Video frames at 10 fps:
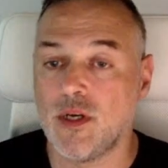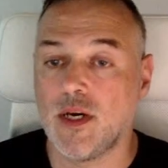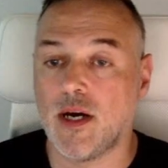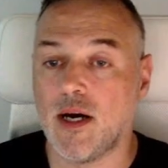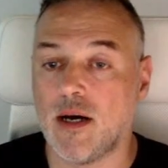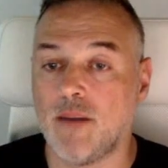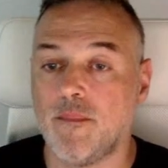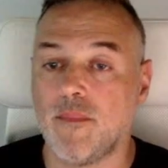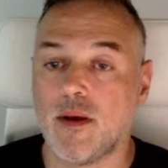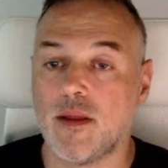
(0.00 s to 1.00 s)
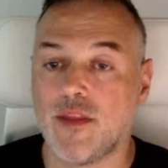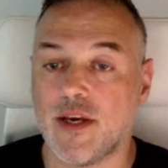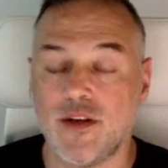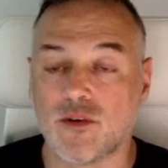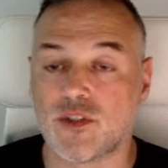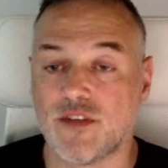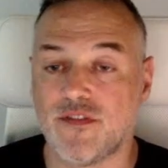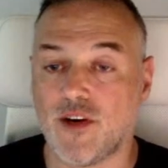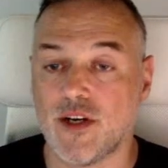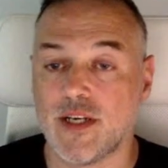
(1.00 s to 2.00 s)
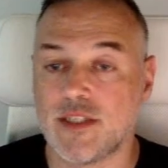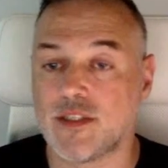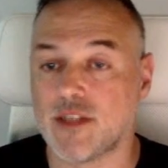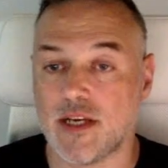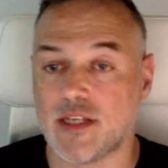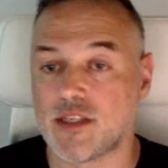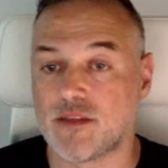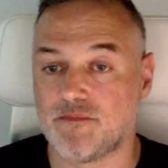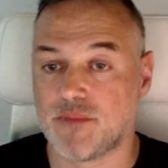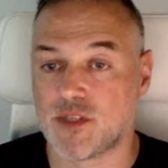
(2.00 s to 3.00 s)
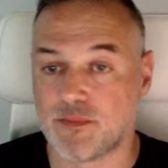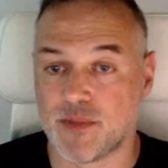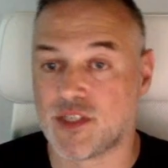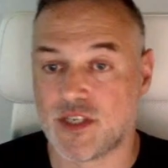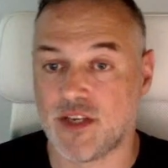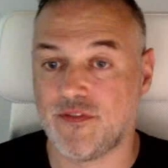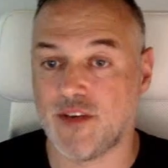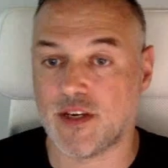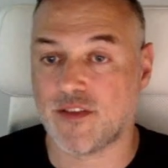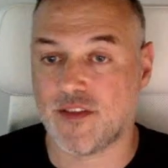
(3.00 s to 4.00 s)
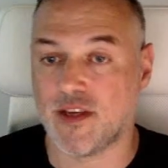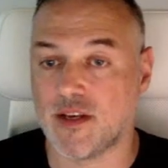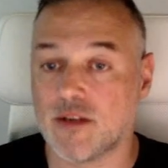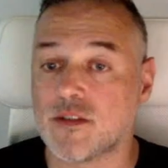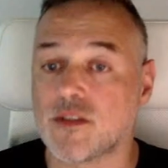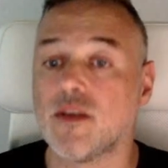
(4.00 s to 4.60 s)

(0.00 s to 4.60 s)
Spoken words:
They're not defined as specific things,